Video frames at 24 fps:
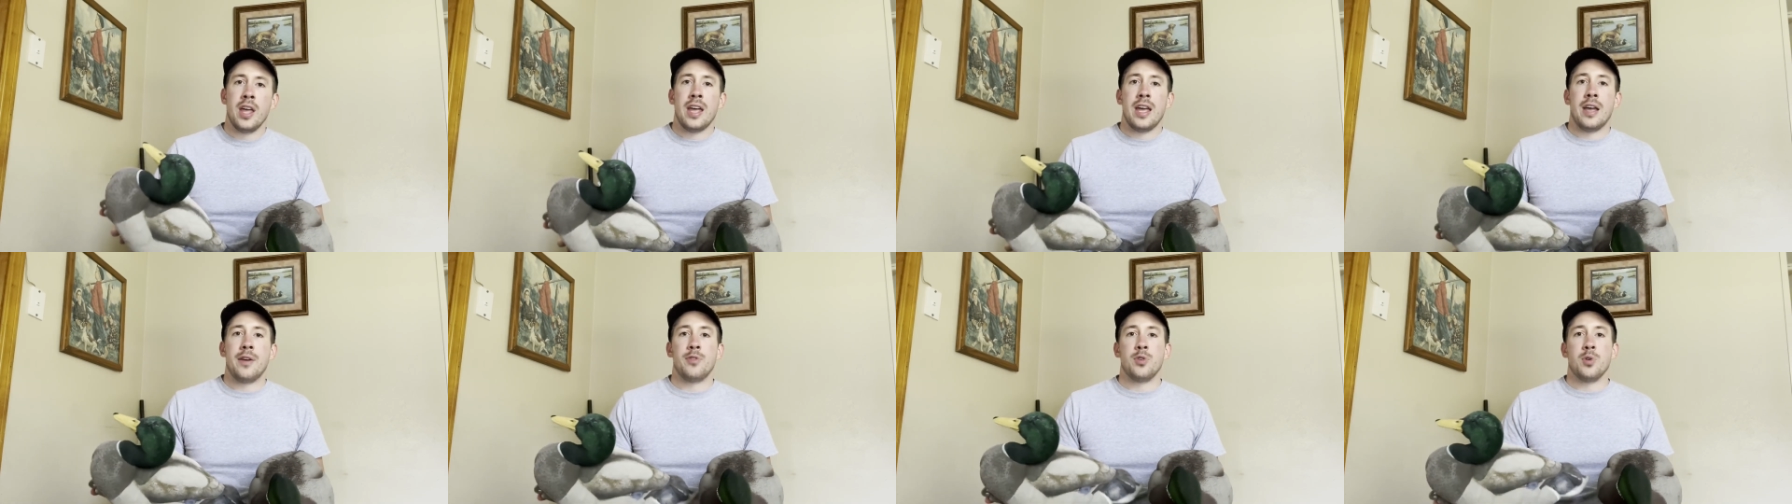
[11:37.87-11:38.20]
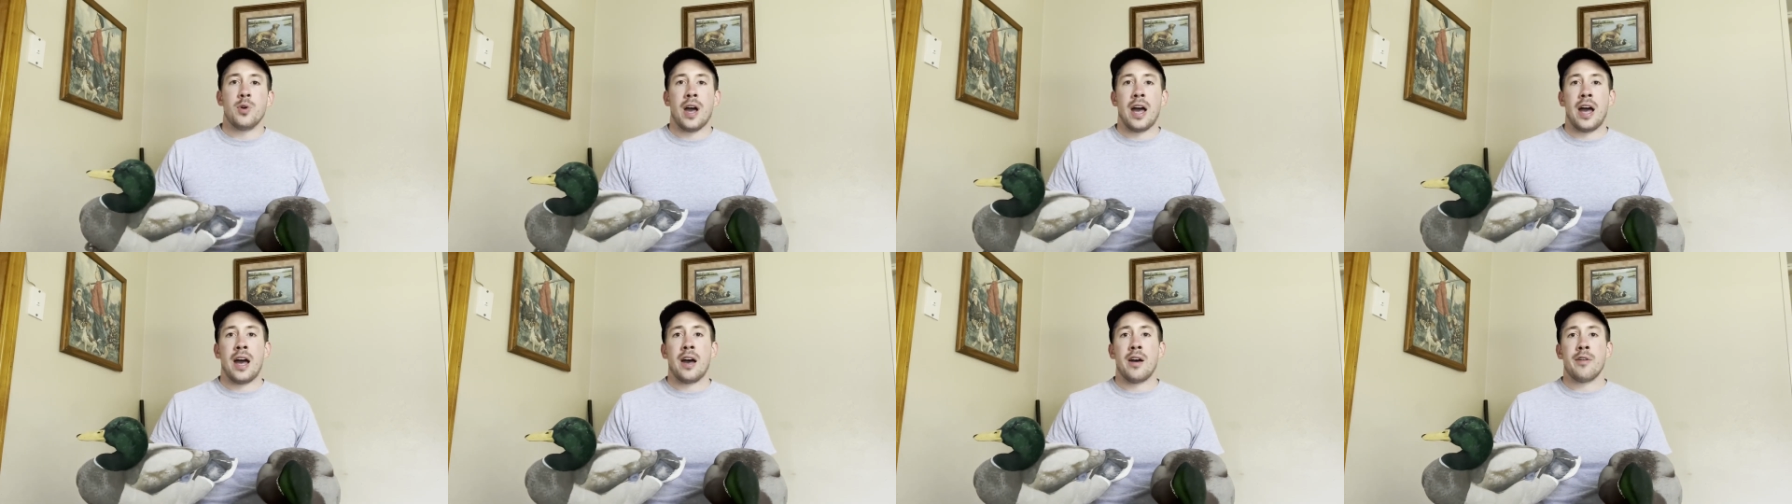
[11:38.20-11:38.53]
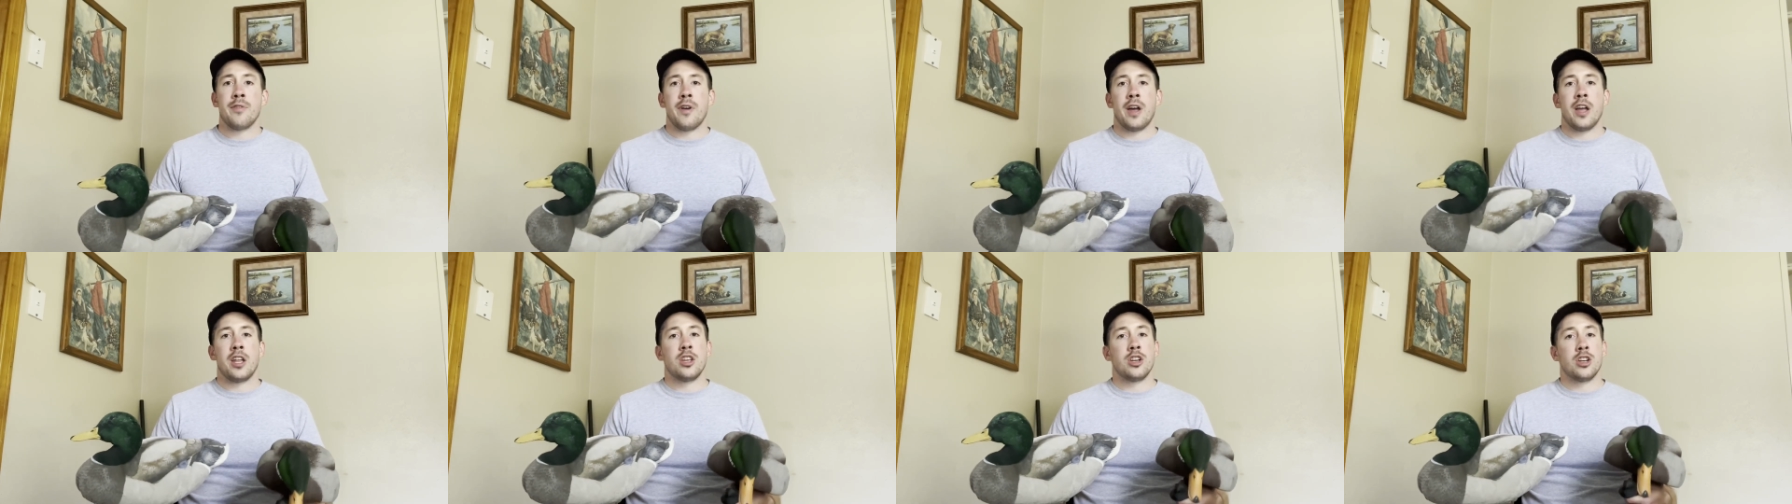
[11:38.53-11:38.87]
If you
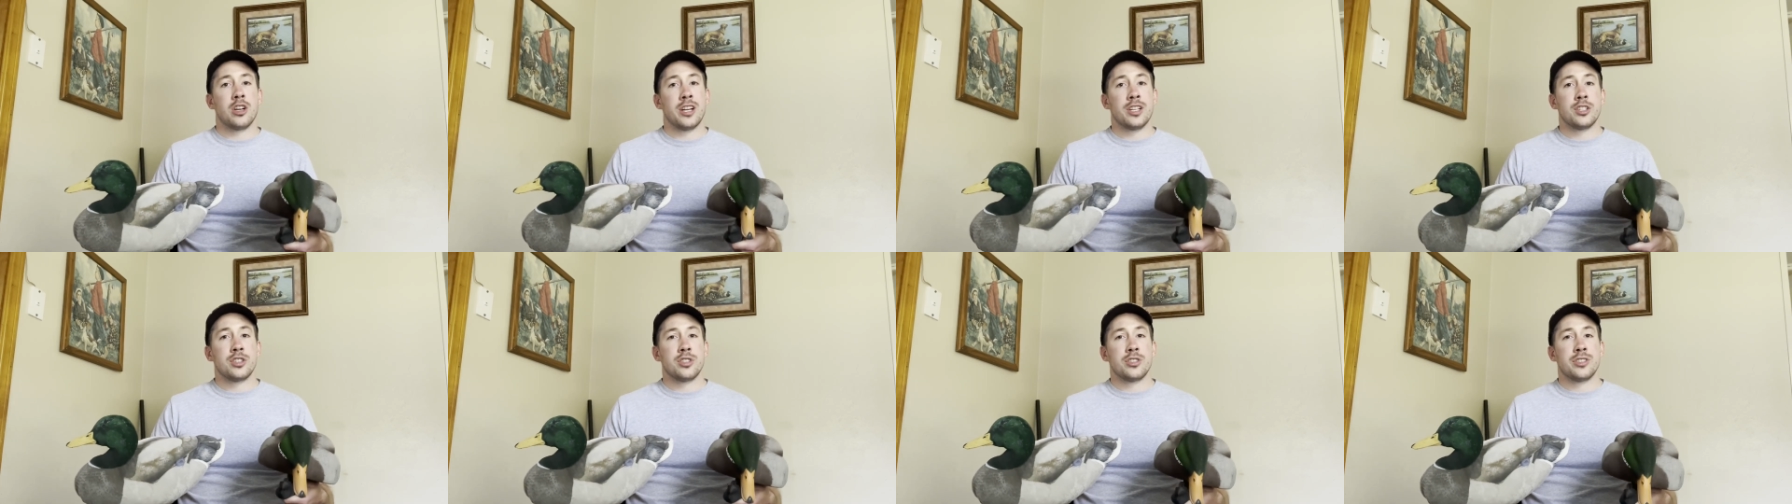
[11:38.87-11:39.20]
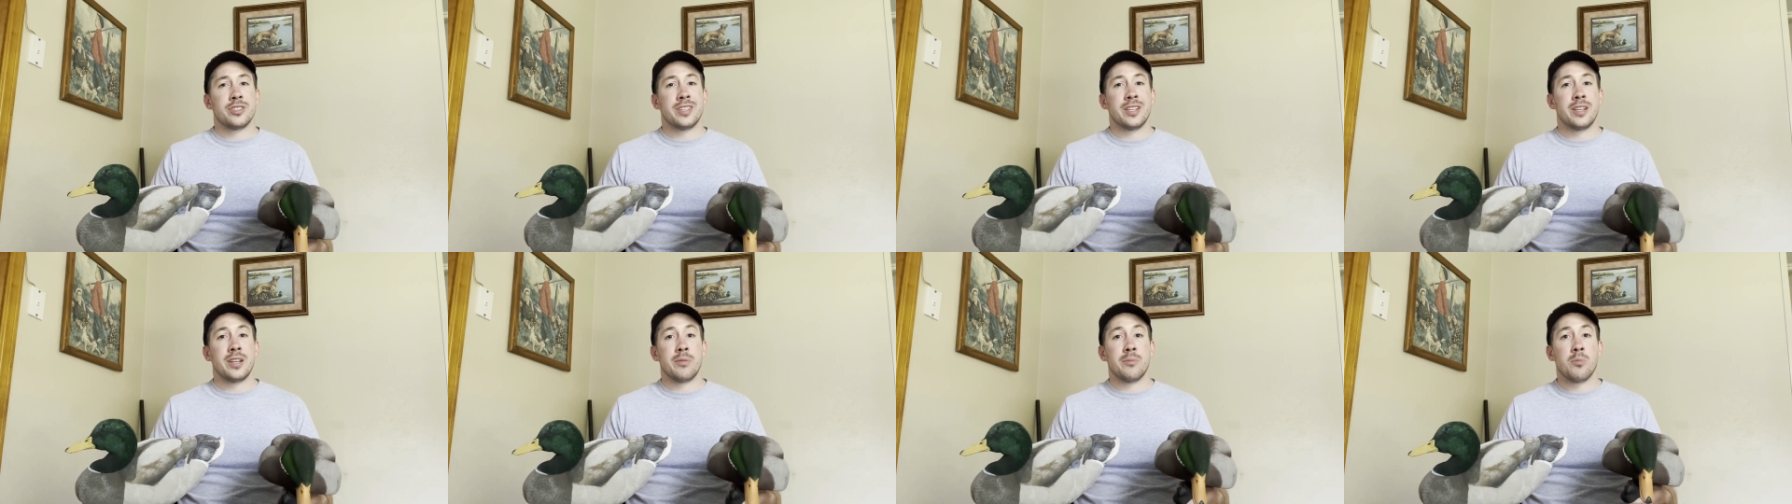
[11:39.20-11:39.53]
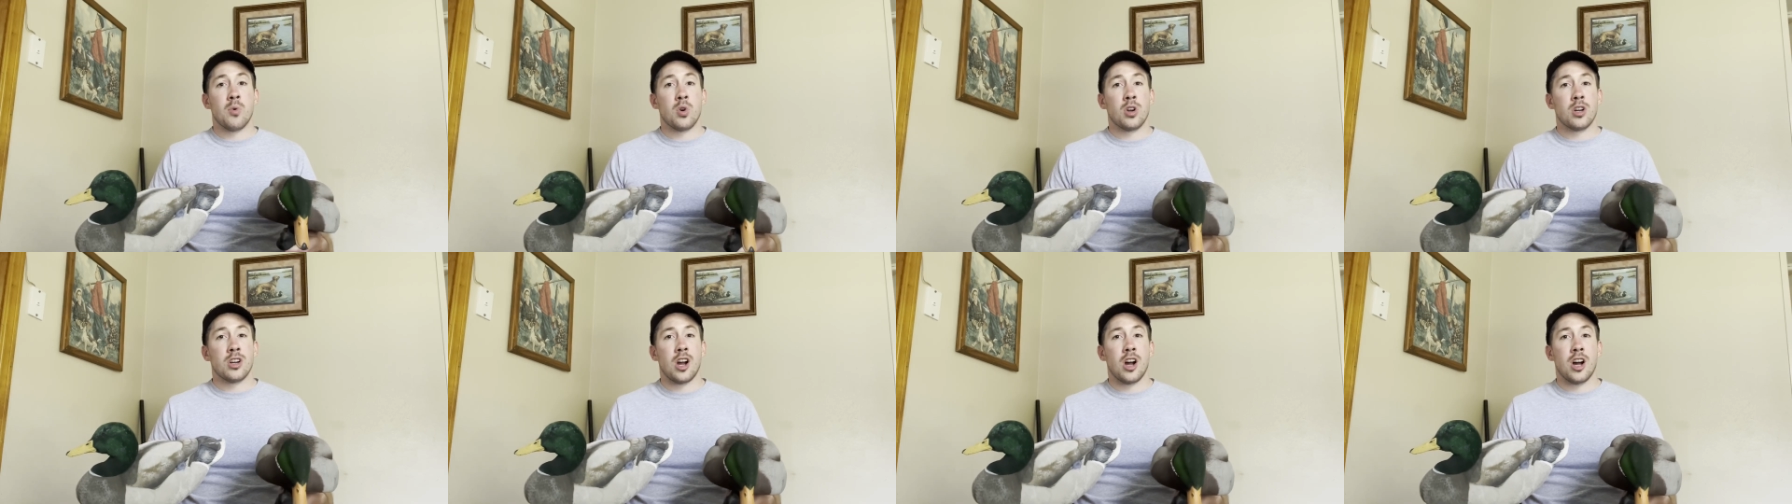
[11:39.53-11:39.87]
have and you're interested in
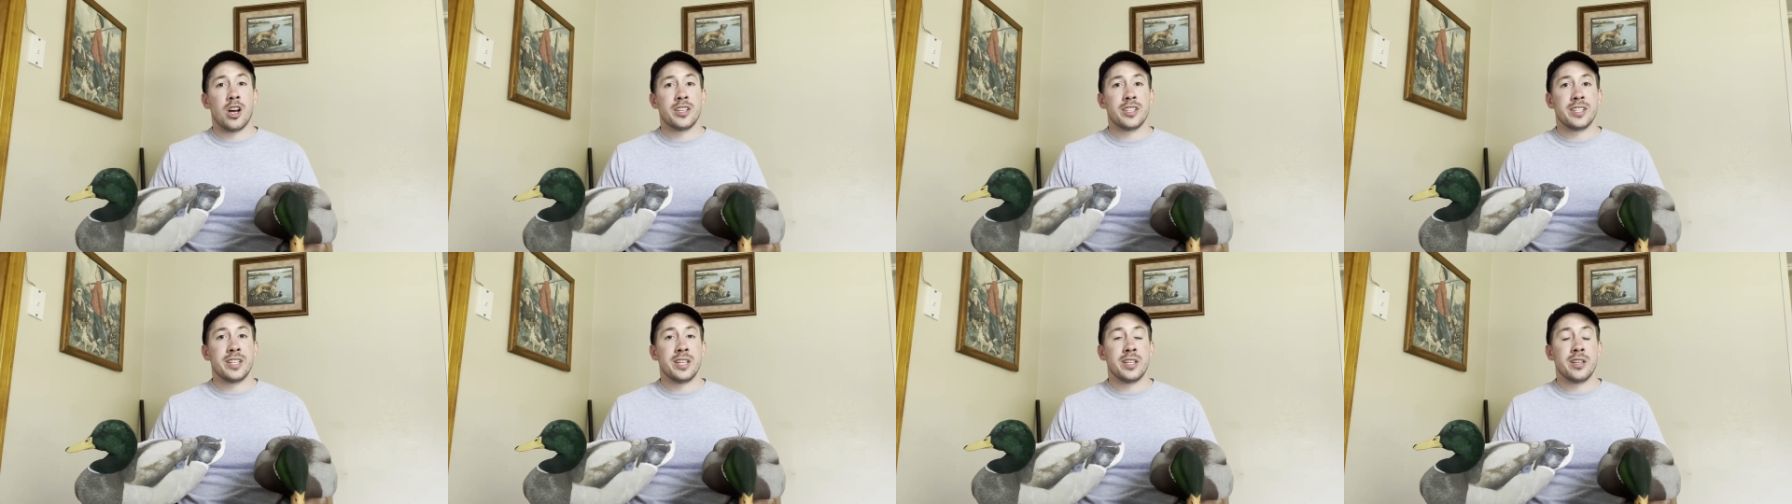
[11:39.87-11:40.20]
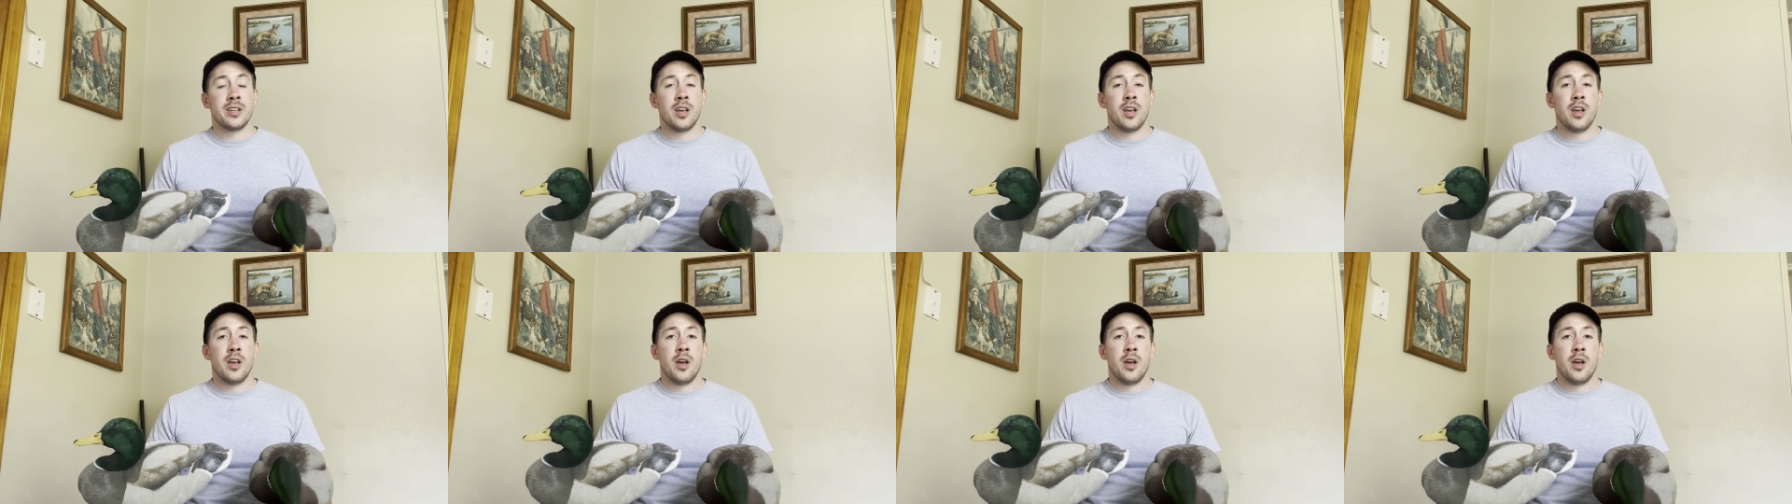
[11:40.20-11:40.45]
more content,